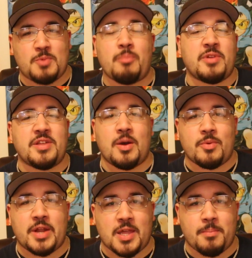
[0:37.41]
I'll play that
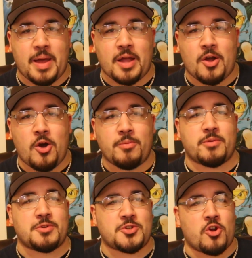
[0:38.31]
when I get back home.
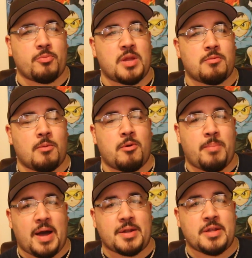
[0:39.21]
There was Kirby
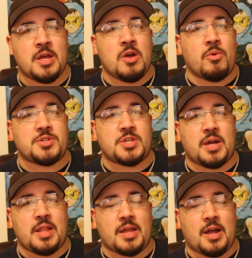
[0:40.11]
Robobot, which
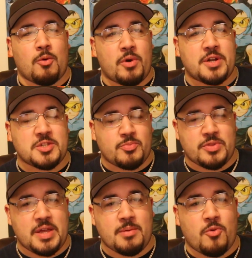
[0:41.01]
I wanted to
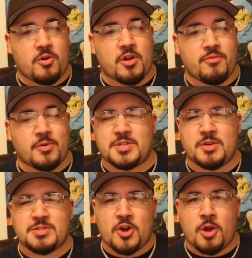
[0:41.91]
play more of. Was
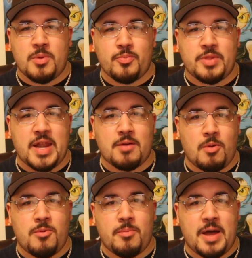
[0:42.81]
it a Kirby Planet
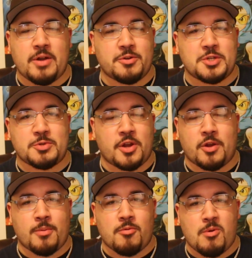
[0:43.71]
Robobot or just
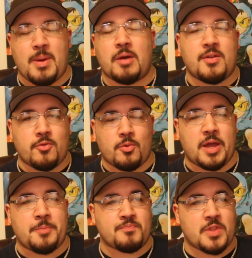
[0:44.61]
Kirby Robobot? Either
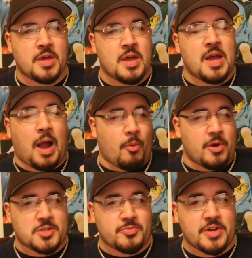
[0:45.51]
way, I
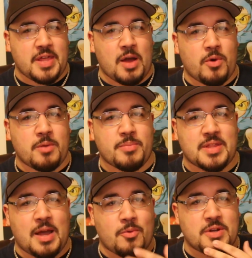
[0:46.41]
wanted to play that one, but
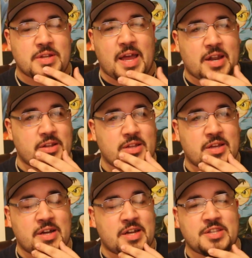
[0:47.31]
that one had
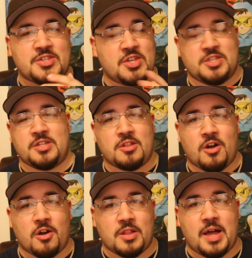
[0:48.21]
a consistently
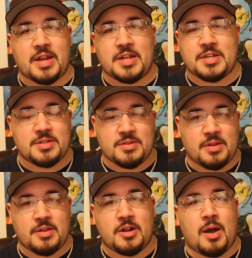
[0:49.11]
long line. I didn't,
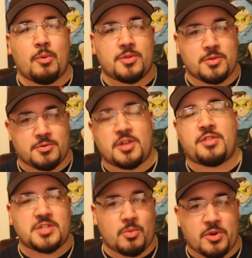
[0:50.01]
there was other
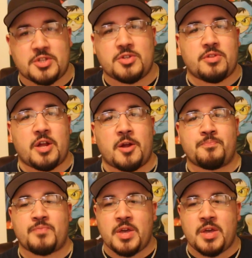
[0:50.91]
things I wanted to do there.